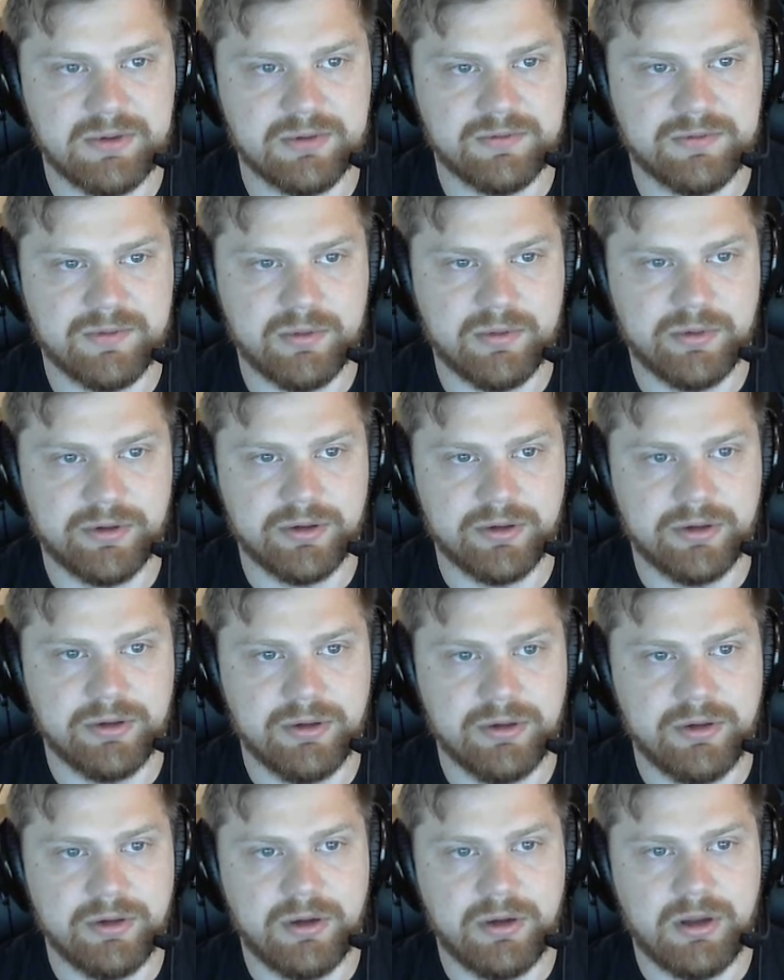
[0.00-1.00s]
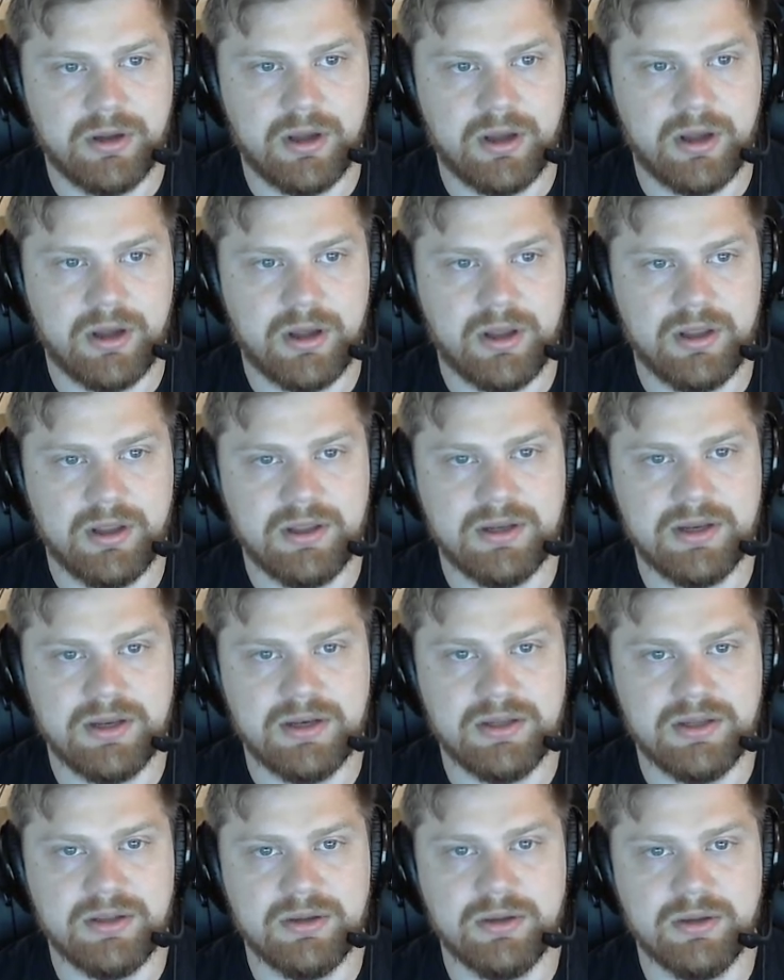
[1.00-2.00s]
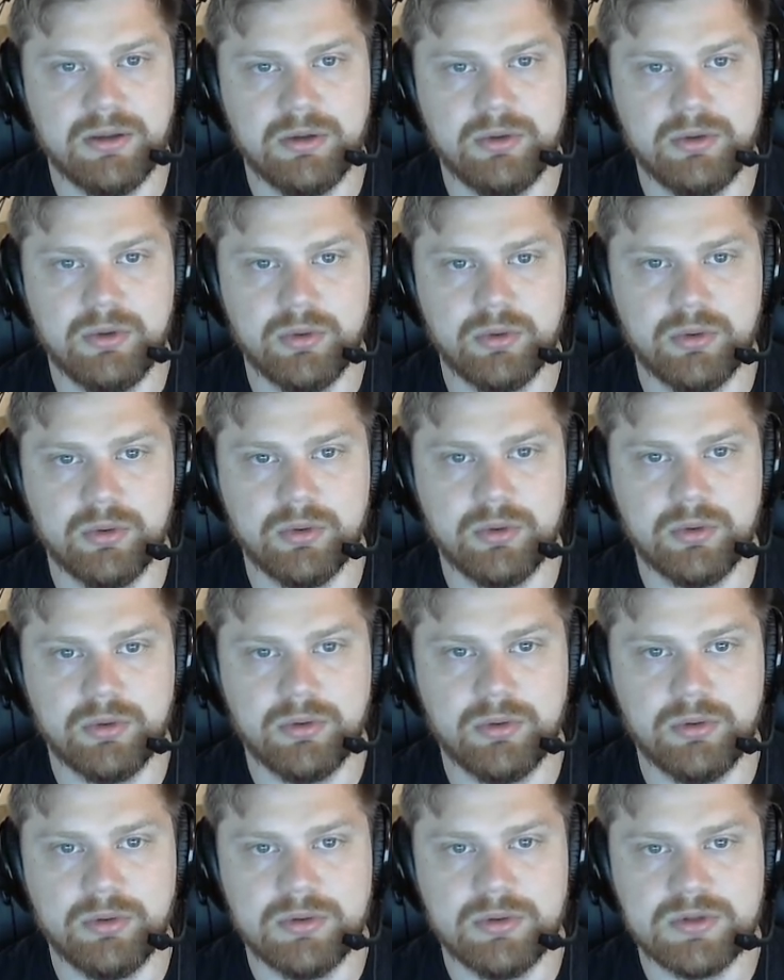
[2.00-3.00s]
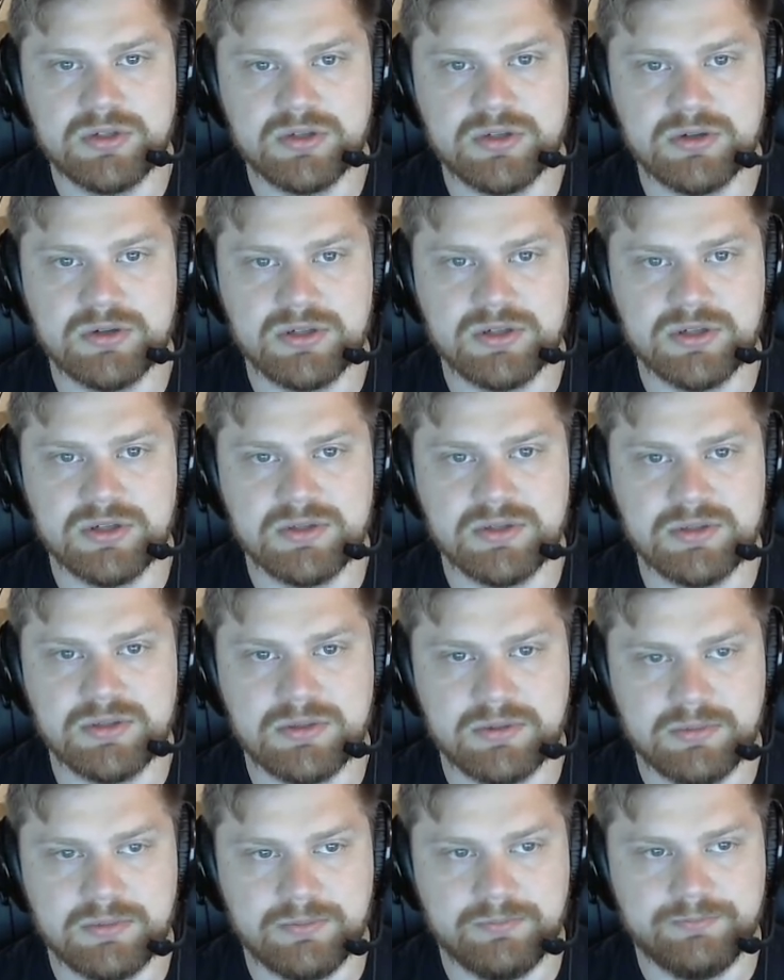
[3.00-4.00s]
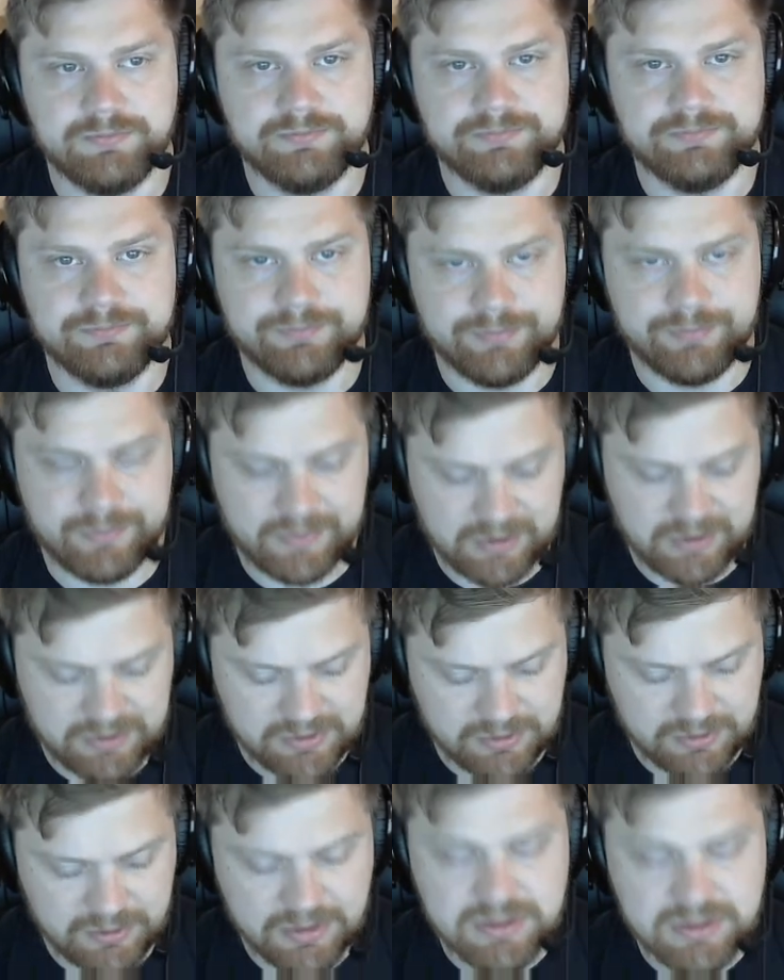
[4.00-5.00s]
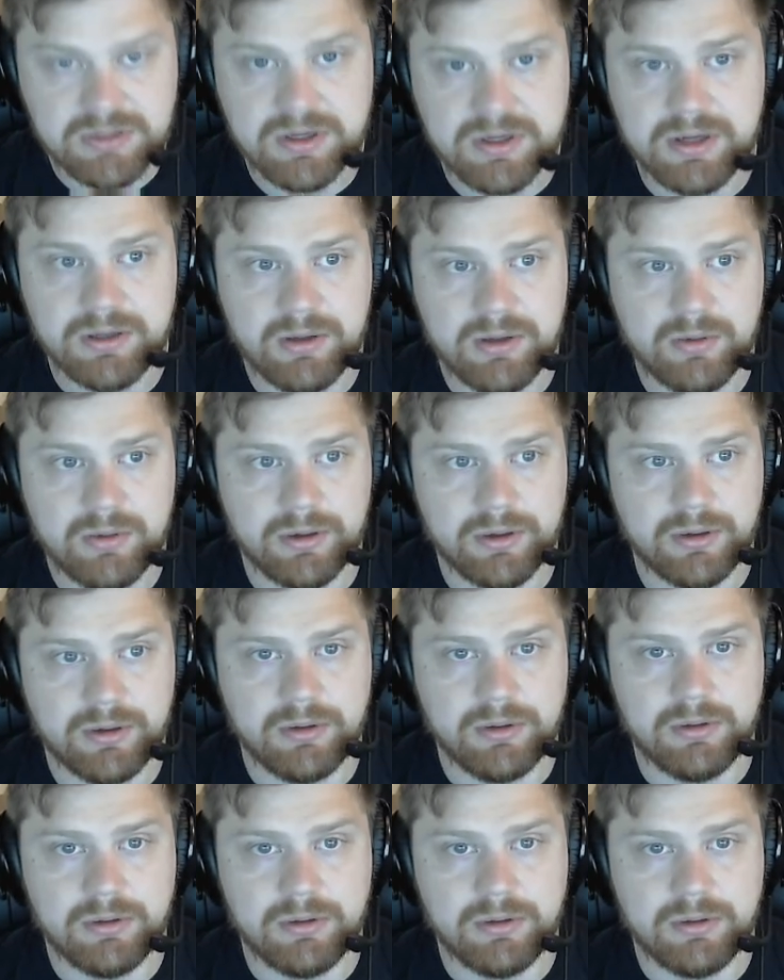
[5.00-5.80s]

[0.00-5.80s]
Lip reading: folder in any Google searches. So let's try to go there.